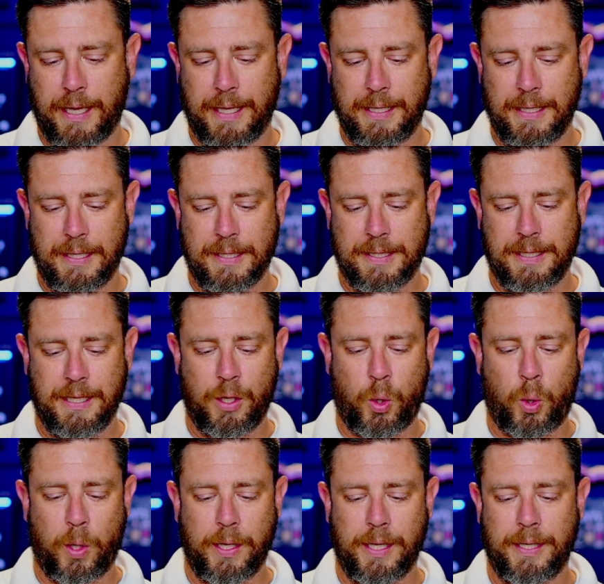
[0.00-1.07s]
and it is the
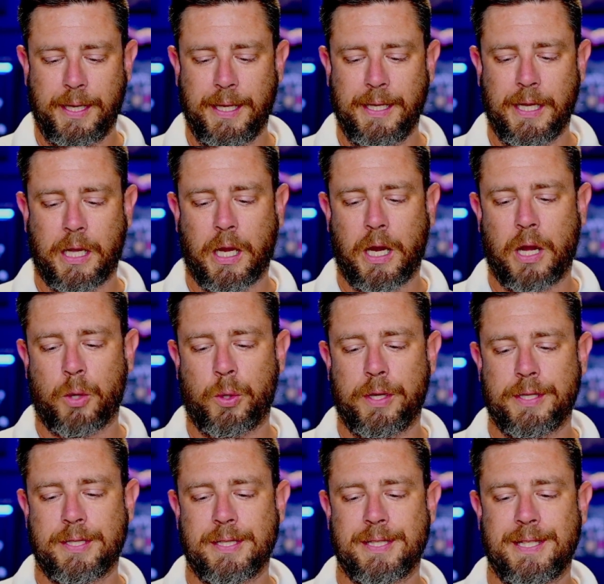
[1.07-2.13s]
Joya de Nicaragua.
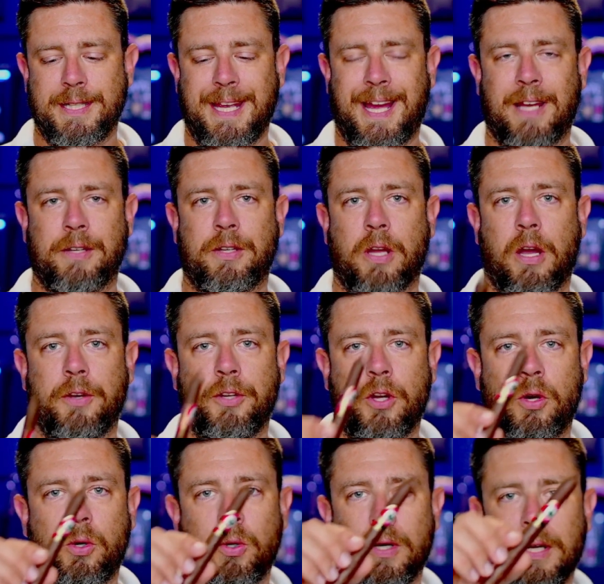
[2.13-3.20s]
This is the
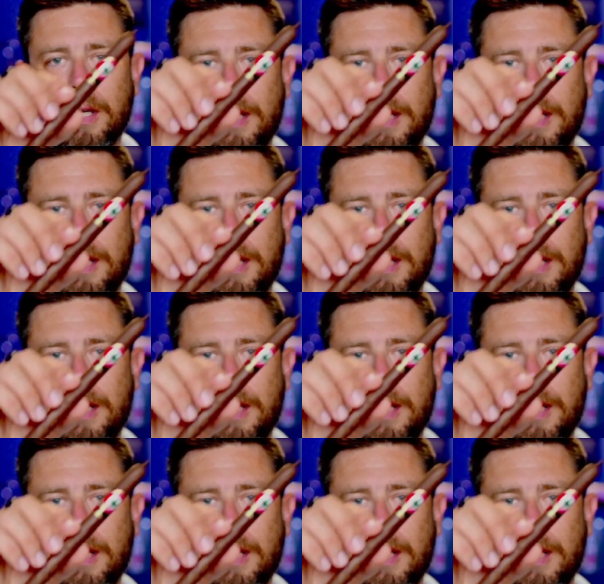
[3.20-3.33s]
Antano,